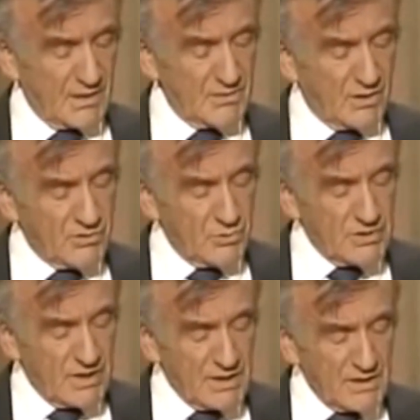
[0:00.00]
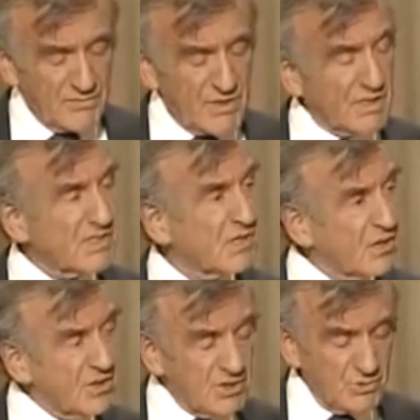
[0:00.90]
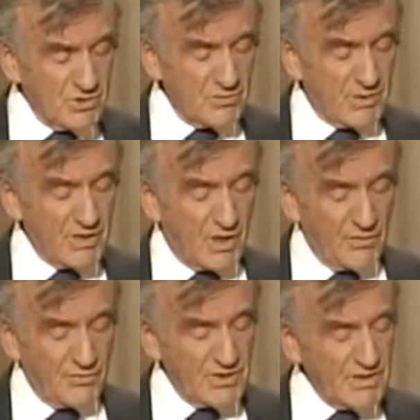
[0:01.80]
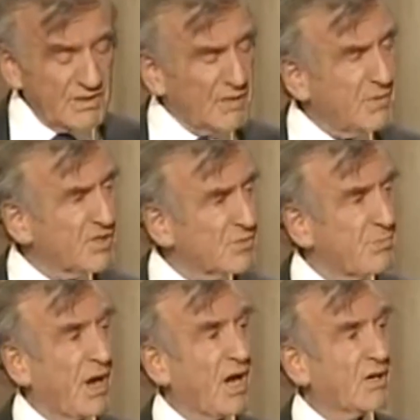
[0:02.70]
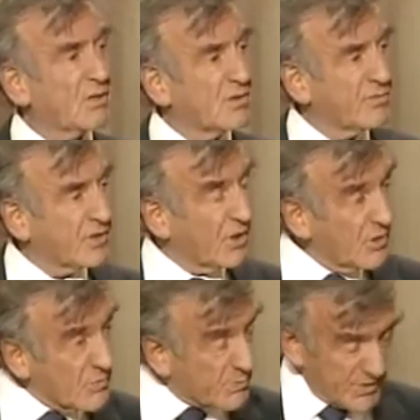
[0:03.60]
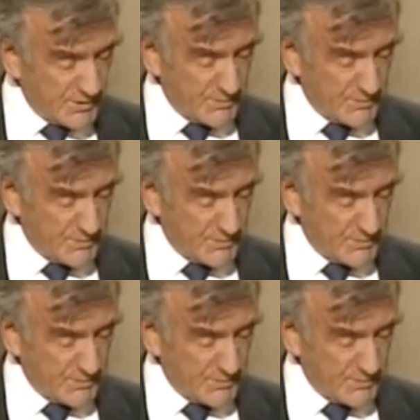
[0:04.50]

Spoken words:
not to relieve their solitude by offering them a spark of hope,